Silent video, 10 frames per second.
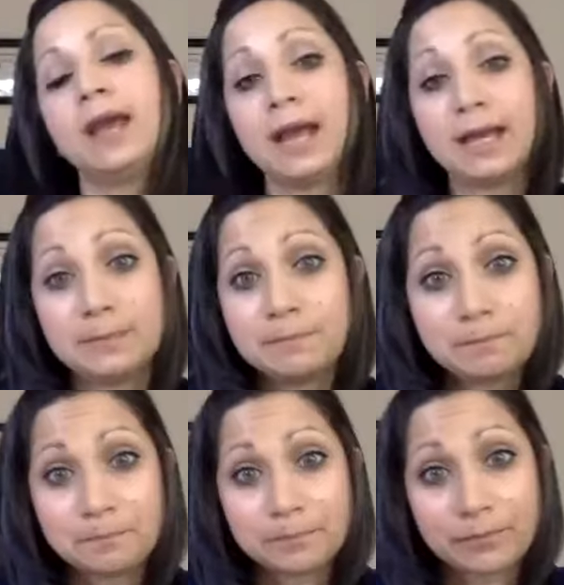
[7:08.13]
And
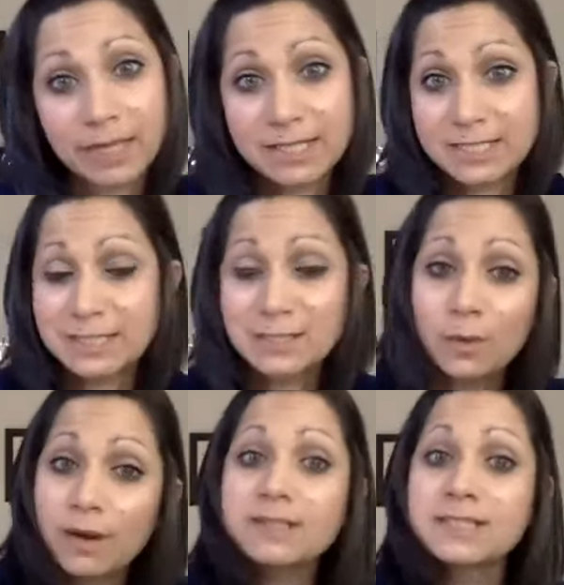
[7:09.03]
since you
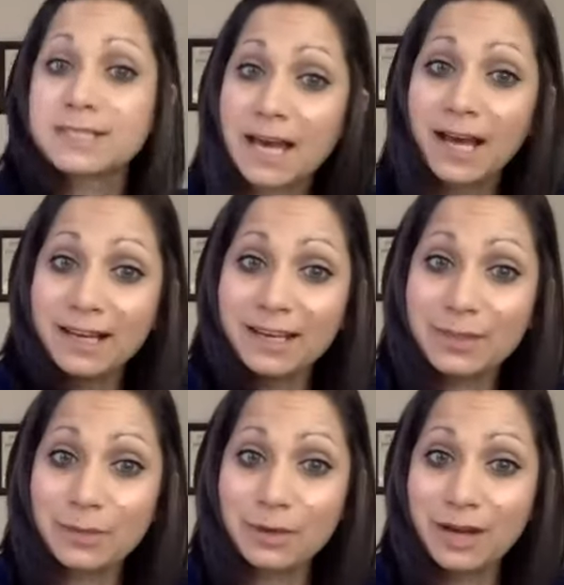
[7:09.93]
are stuck in
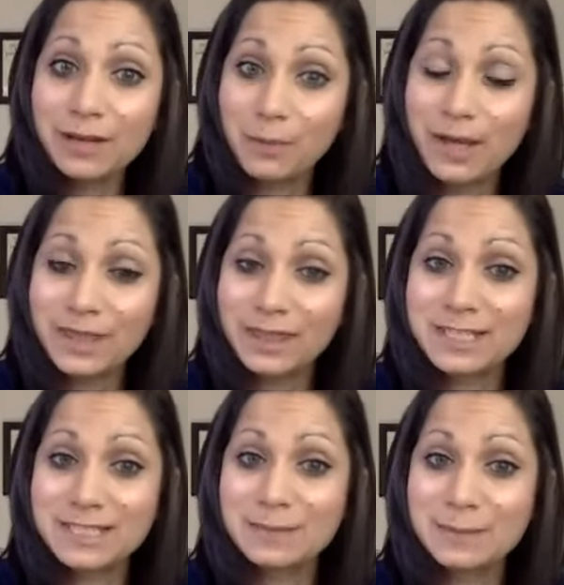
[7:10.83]
391
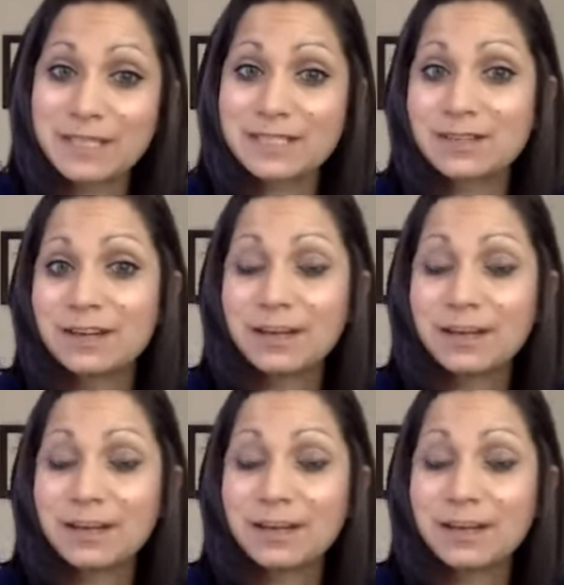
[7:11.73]
this semester,